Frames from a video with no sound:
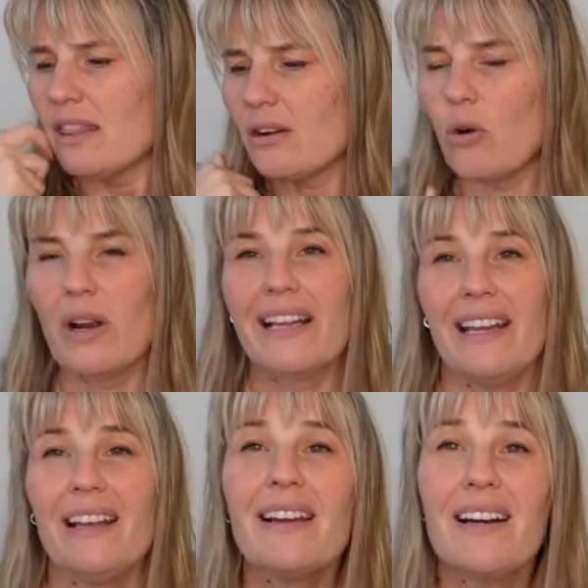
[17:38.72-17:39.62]
They're
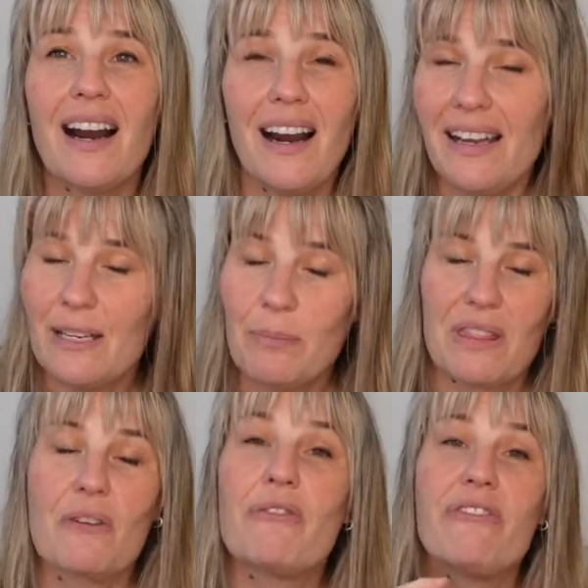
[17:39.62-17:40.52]
organic cotton,
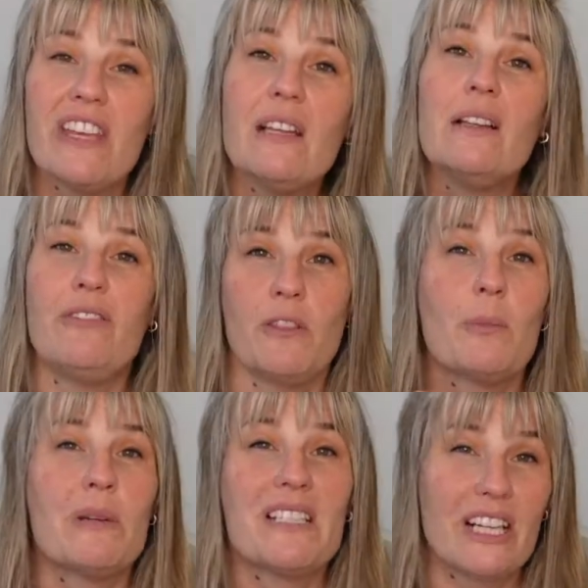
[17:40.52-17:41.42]
but the feel of the
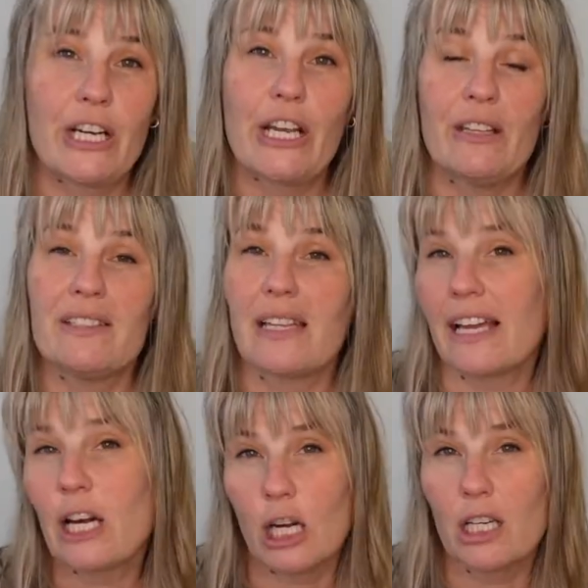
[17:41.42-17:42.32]
material is
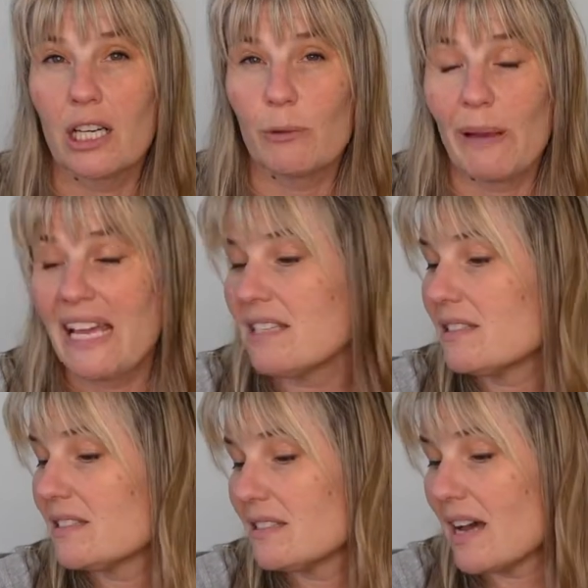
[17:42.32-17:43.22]
like Carhartt
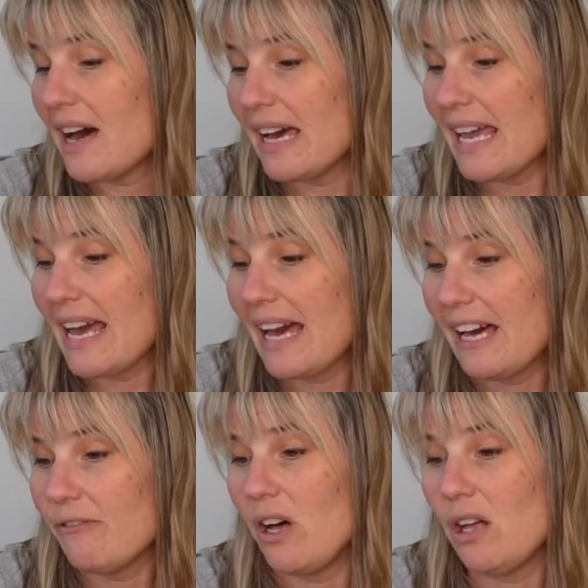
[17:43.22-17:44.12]
pants. I
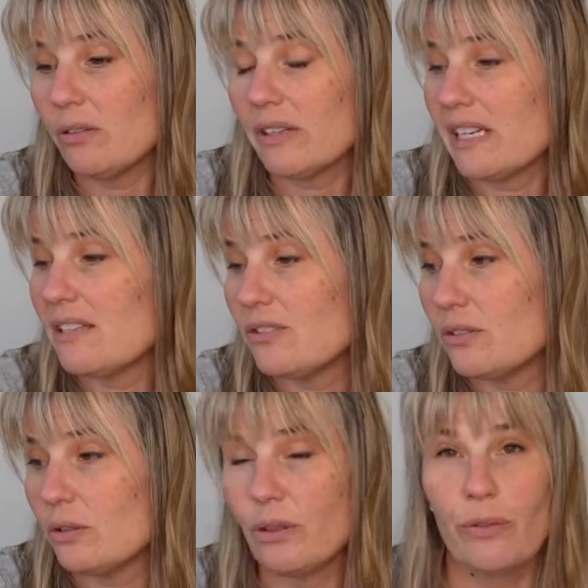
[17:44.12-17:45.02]
have already
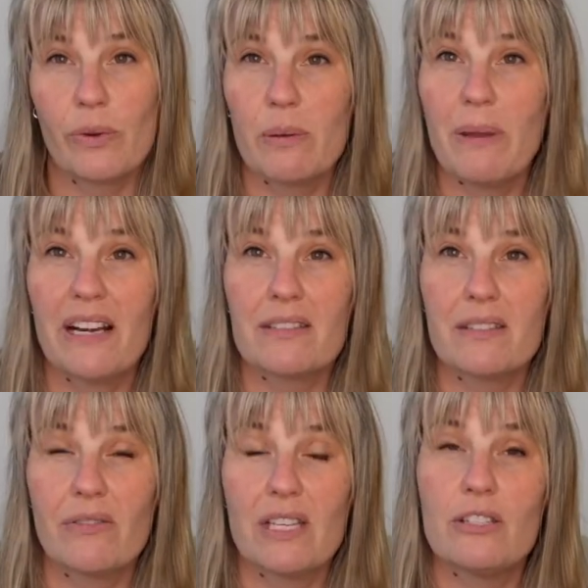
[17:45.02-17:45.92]
sold three pairs
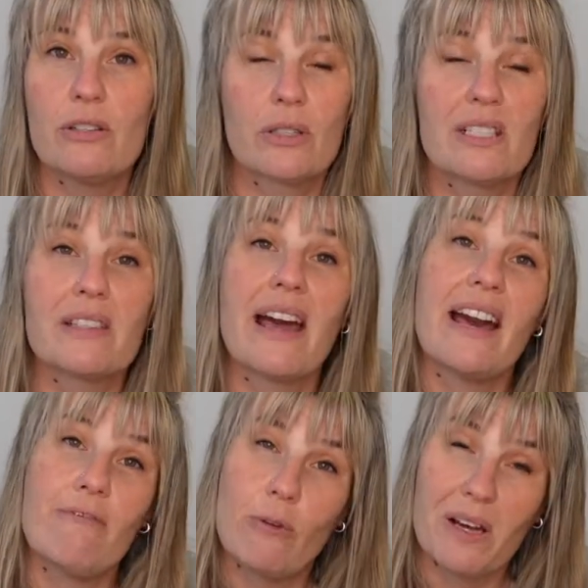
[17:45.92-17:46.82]
of these shorts. I
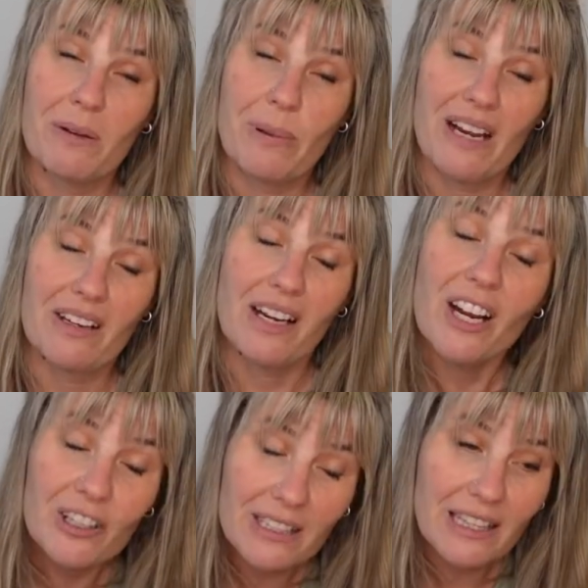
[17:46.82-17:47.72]
have one pair
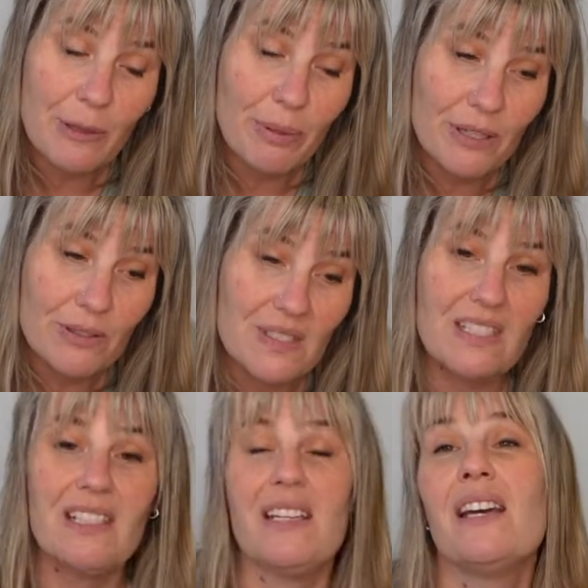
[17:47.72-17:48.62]
currently
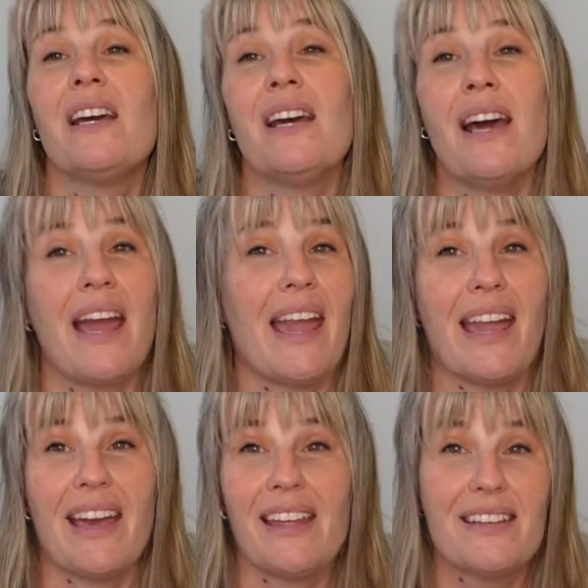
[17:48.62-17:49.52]
posted
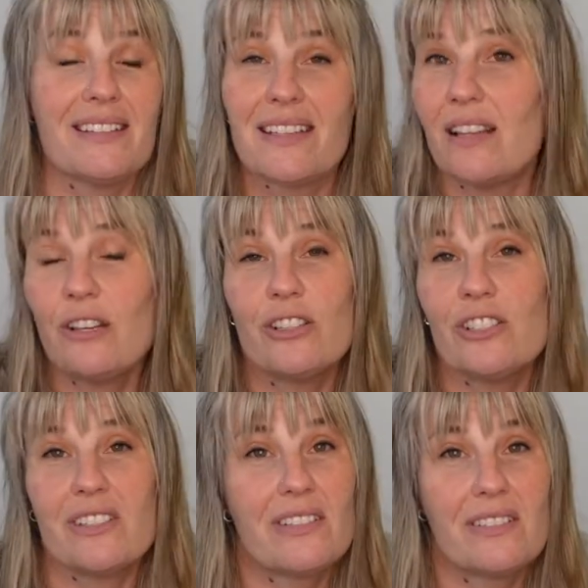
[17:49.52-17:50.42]
and they're
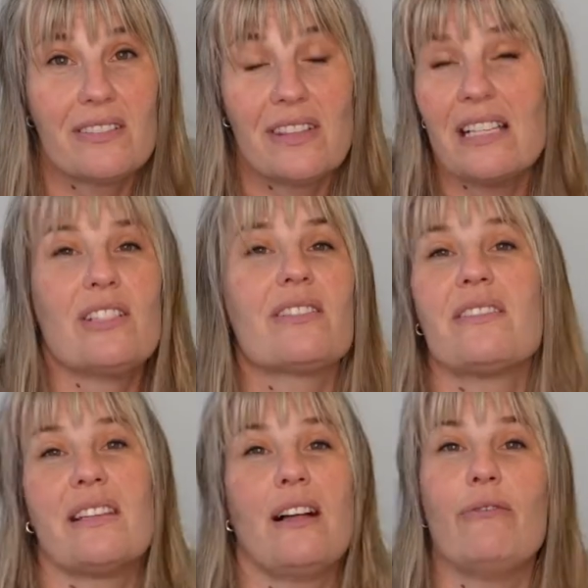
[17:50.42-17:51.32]
just, they just
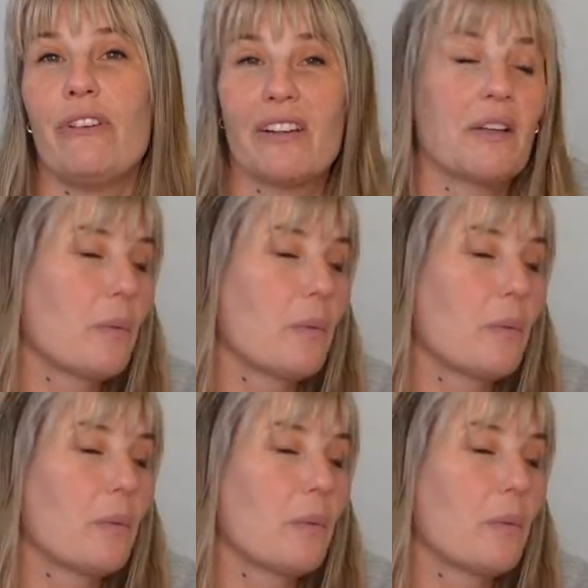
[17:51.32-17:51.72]
sell very